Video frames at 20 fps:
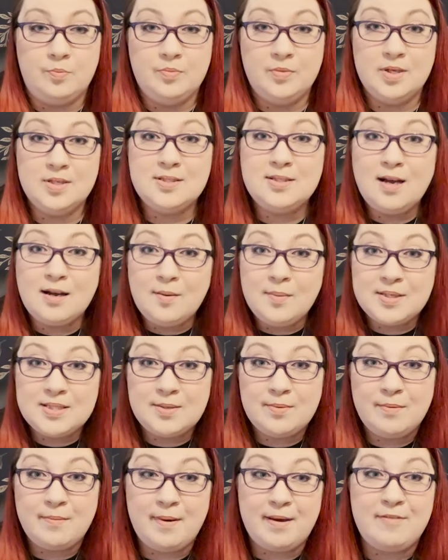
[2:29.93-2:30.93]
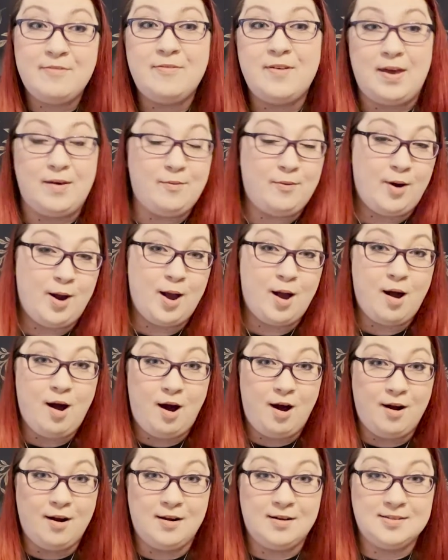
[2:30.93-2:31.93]
Let's talk about some of my favorite
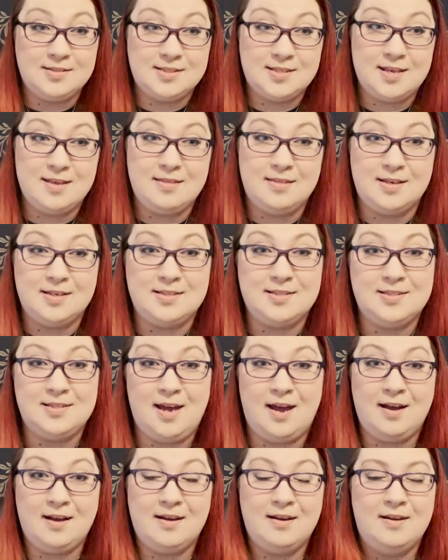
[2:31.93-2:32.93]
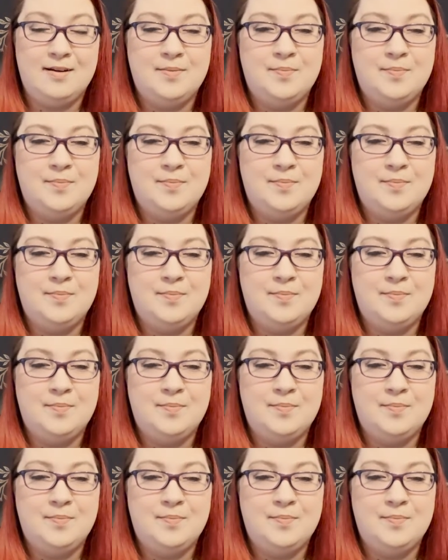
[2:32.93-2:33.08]
cards in this deck.